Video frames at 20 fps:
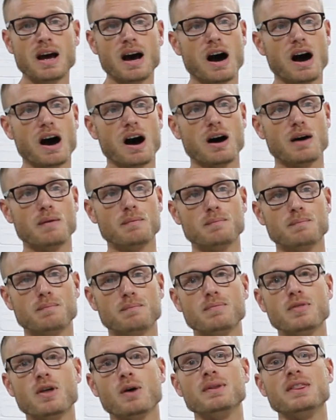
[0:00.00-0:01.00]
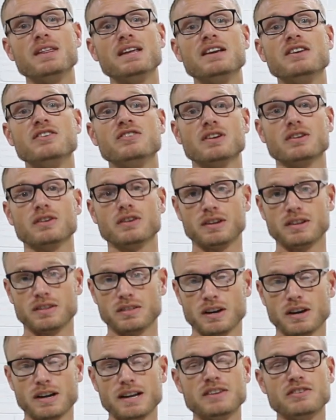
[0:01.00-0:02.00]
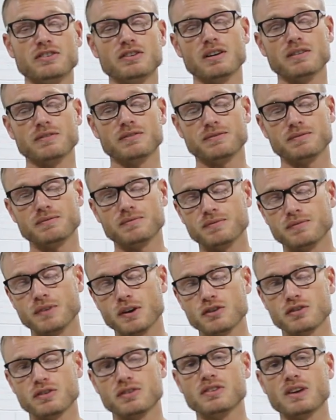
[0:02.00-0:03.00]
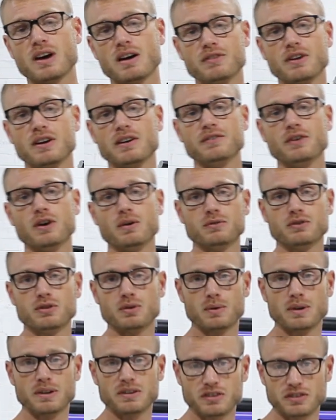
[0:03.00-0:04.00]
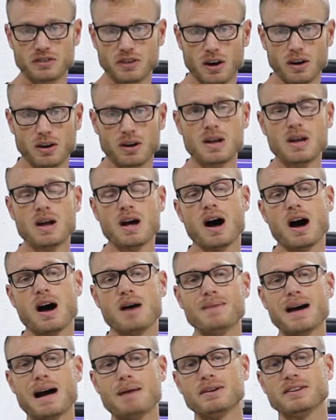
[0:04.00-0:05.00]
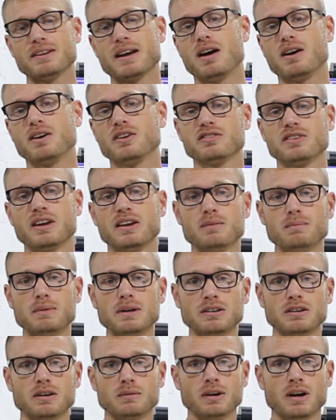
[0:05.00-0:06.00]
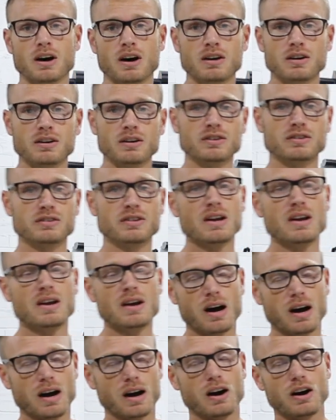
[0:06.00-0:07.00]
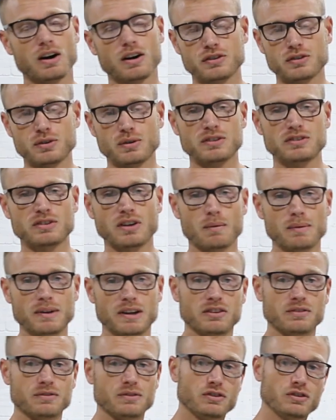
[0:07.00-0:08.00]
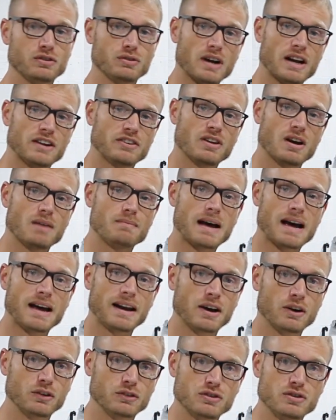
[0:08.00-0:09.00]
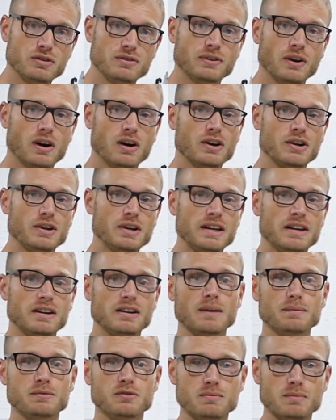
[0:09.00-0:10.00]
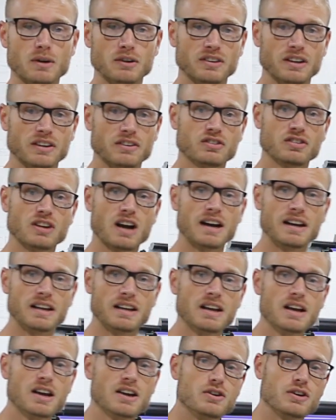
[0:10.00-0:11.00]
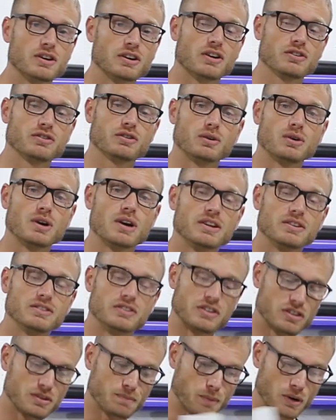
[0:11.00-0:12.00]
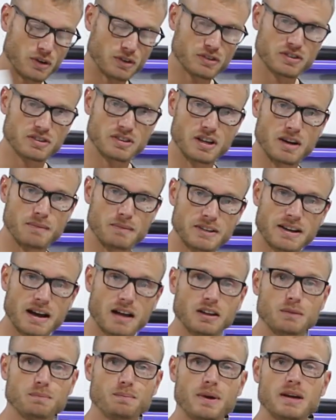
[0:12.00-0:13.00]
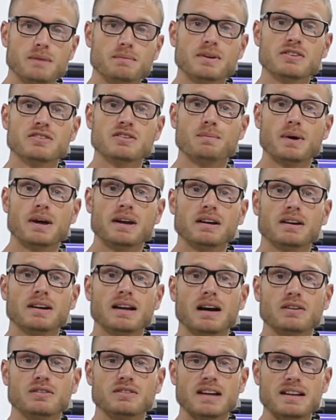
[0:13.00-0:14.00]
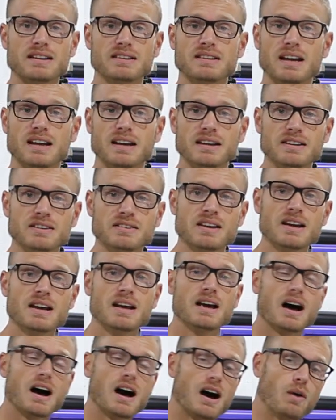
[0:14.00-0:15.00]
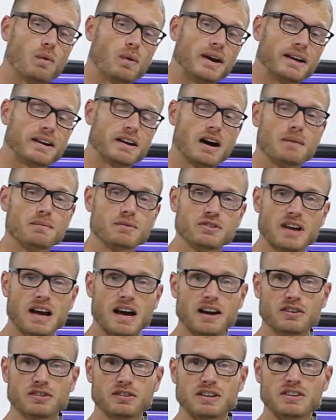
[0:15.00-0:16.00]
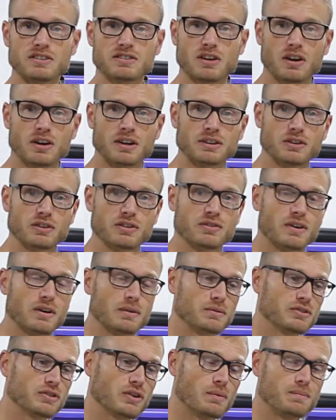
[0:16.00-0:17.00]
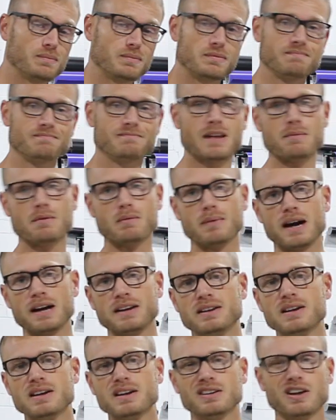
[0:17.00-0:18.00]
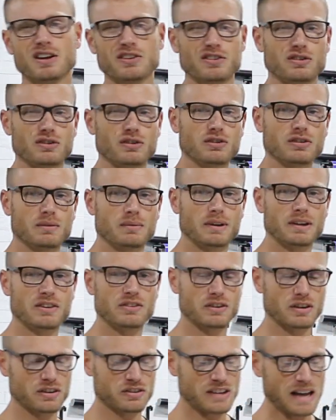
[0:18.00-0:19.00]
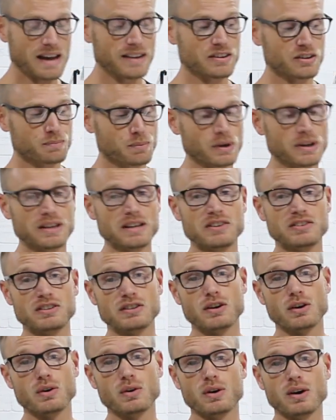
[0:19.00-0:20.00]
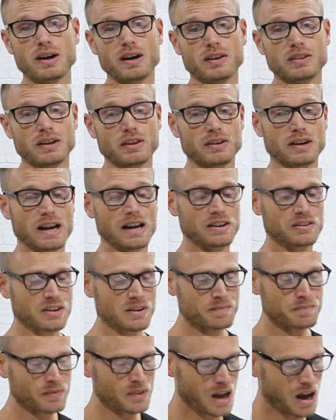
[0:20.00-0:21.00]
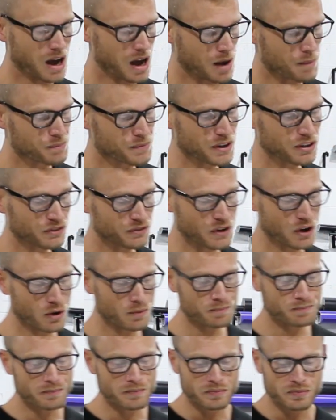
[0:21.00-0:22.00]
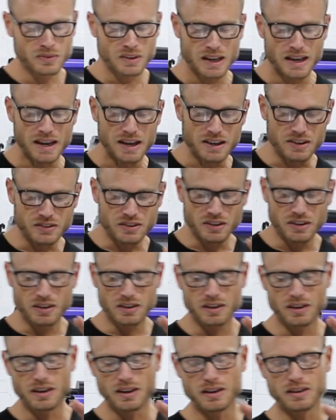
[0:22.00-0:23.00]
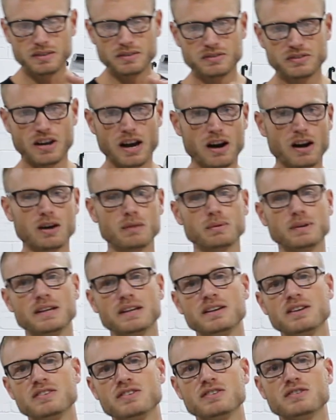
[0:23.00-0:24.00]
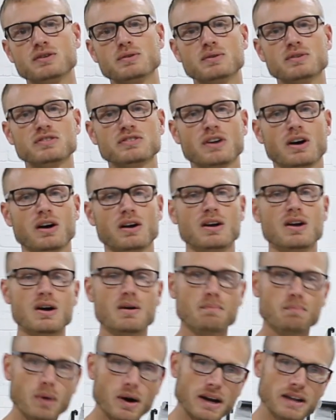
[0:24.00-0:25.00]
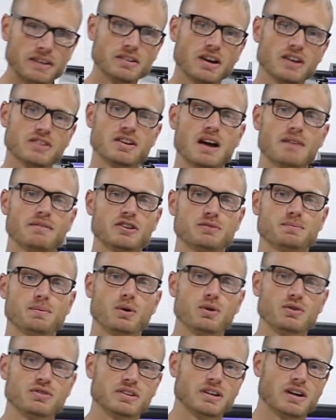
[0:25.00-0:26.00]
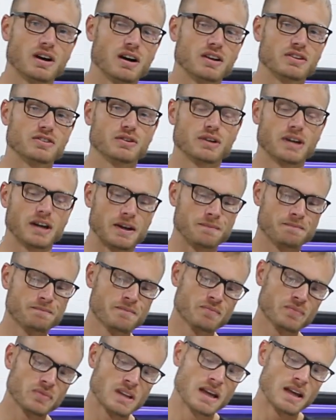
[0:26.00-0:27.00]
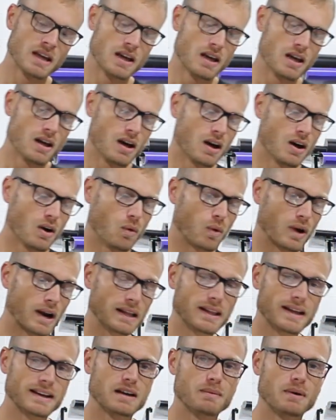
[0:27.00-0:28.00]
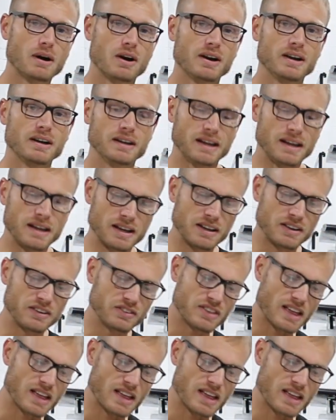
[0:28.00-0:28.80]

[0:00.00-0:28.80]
They'll be they're easier versions of their film to install. Matte metallics tend to be a little bit harder to install because if you stretch a matte out too far or you heat it up too much, it gets shiny. You can also disperse the metallic pigments depending on how dense that is when it comes to actually installing those films. So keep in mind, gloss is usually a bit easier. Satin is pretty easy though, on the other hand. This film is terribly easy to install, but it does have its pros and cons, okay? What I like about it is